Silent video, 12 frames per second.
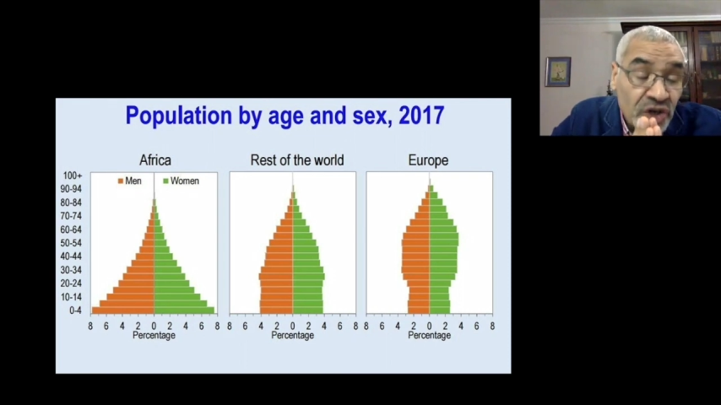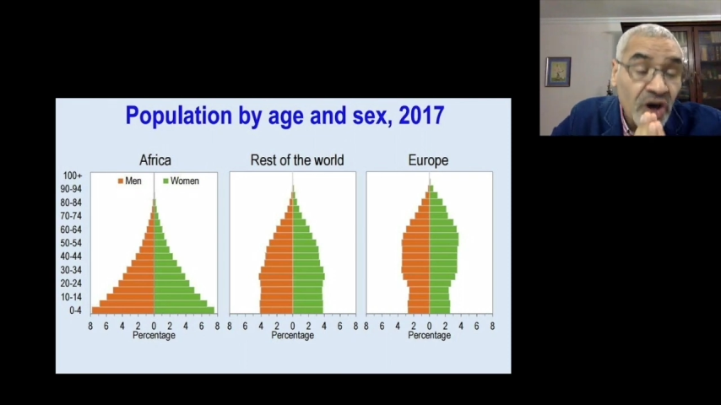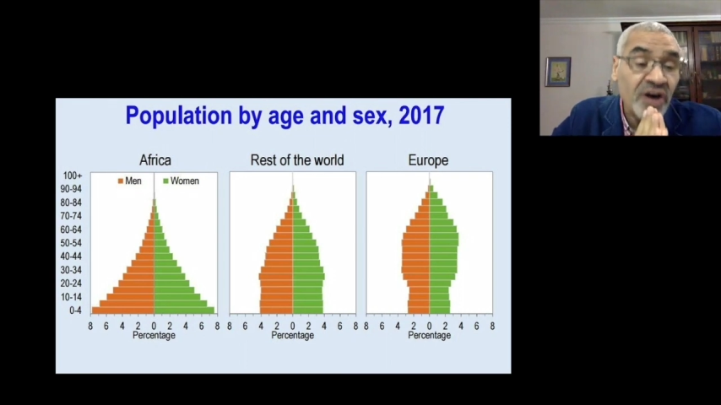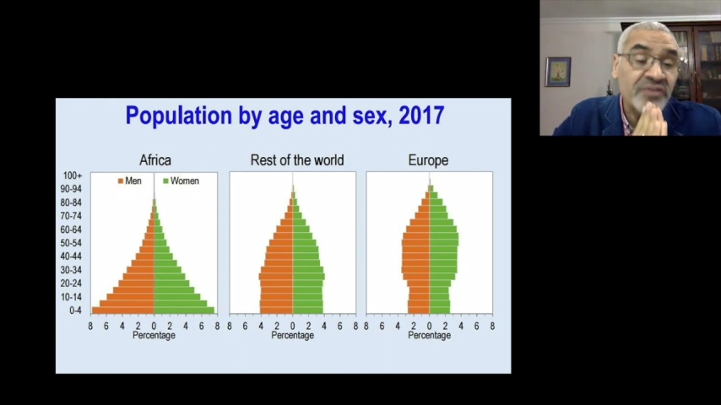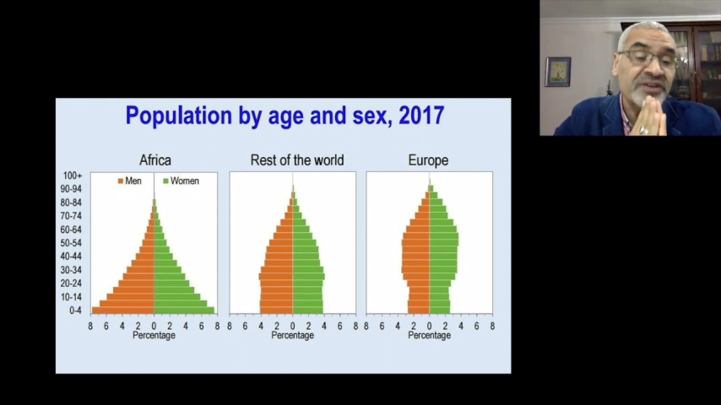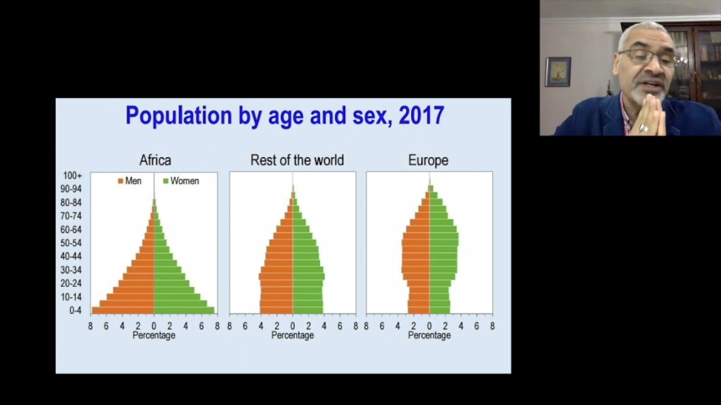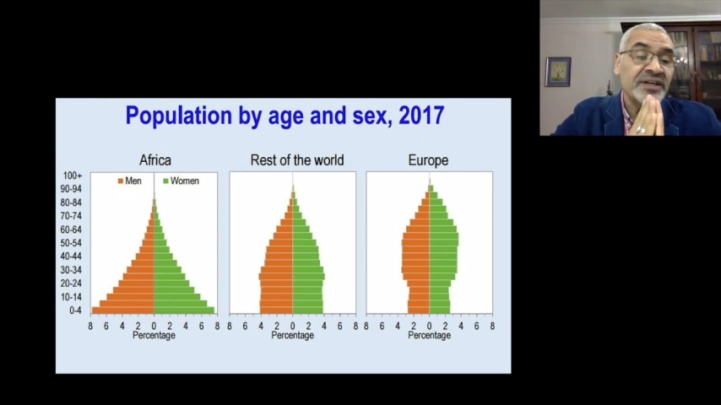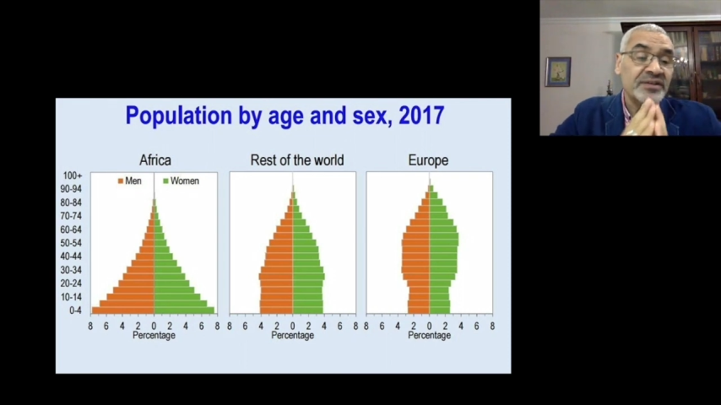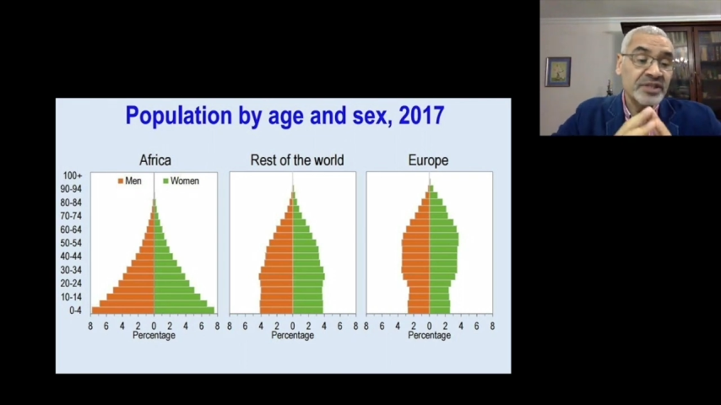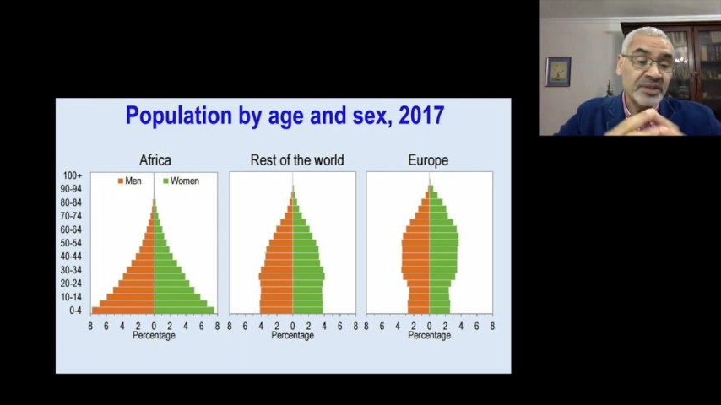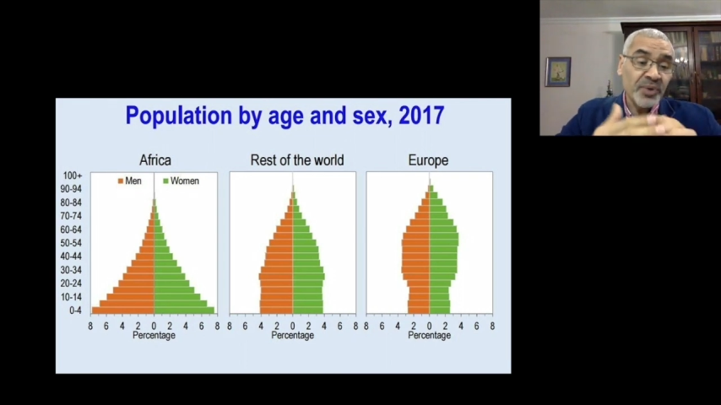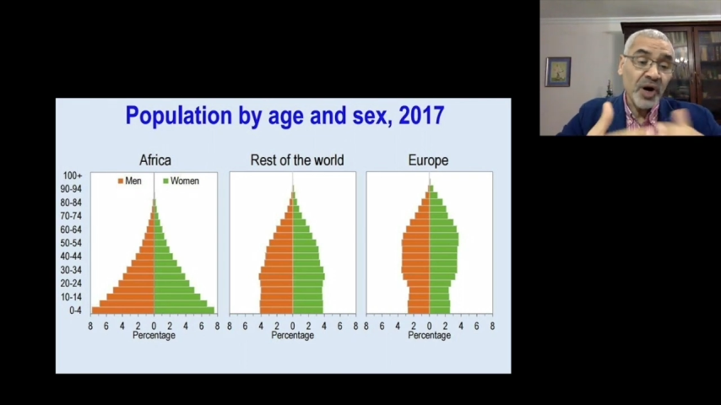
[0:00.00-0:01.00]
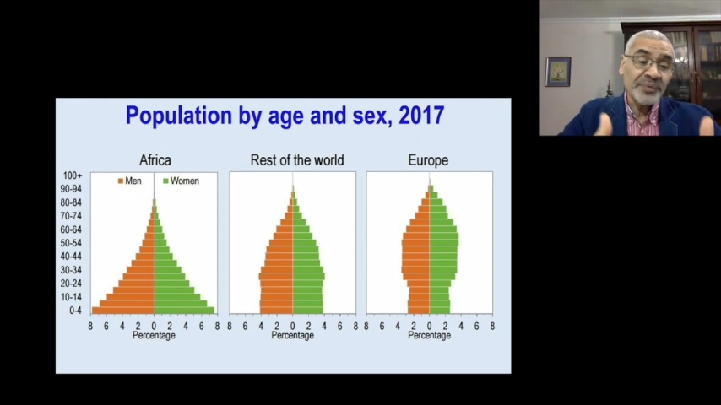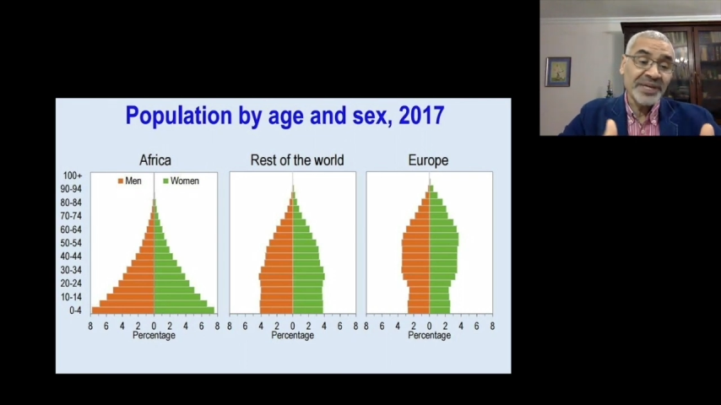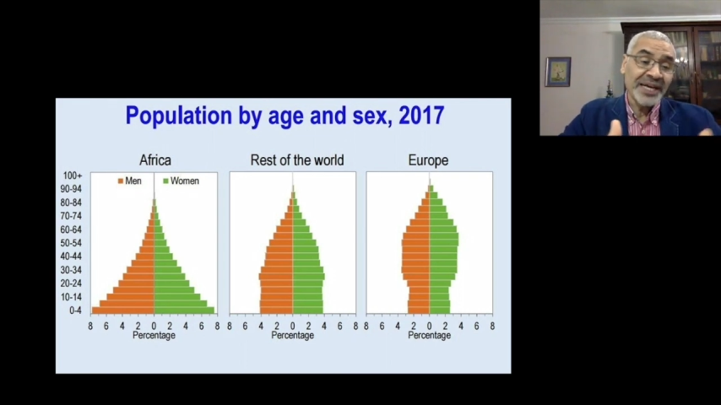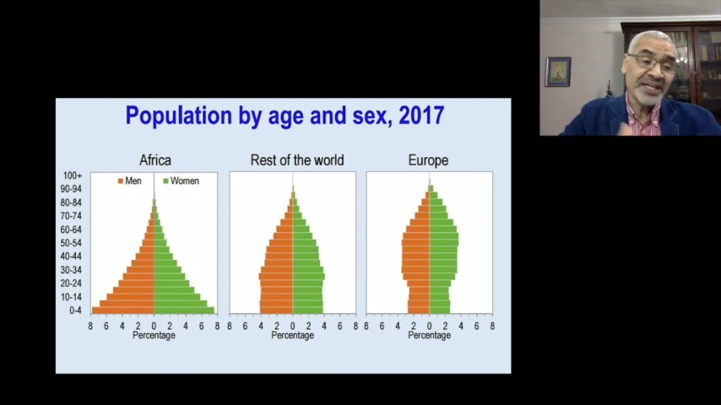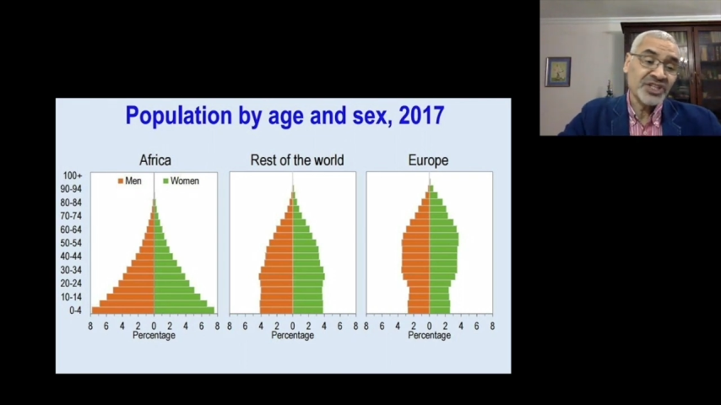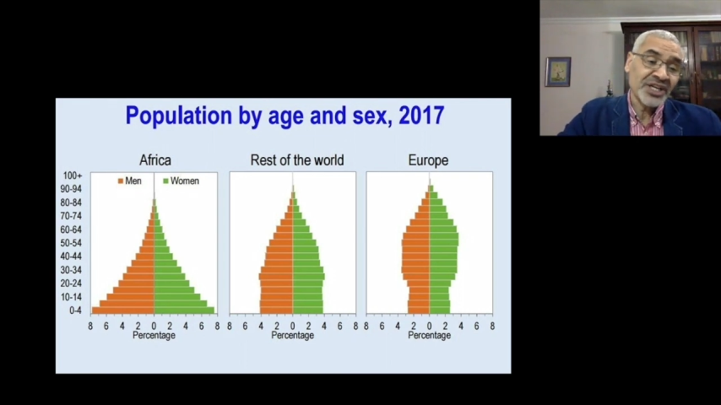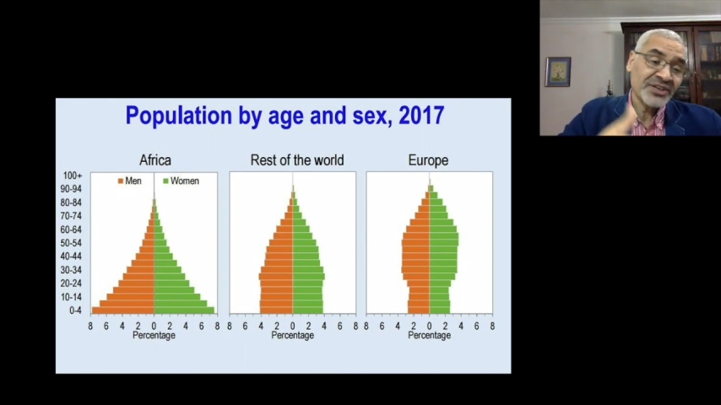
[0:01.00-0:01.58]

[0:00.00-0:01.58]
of the population.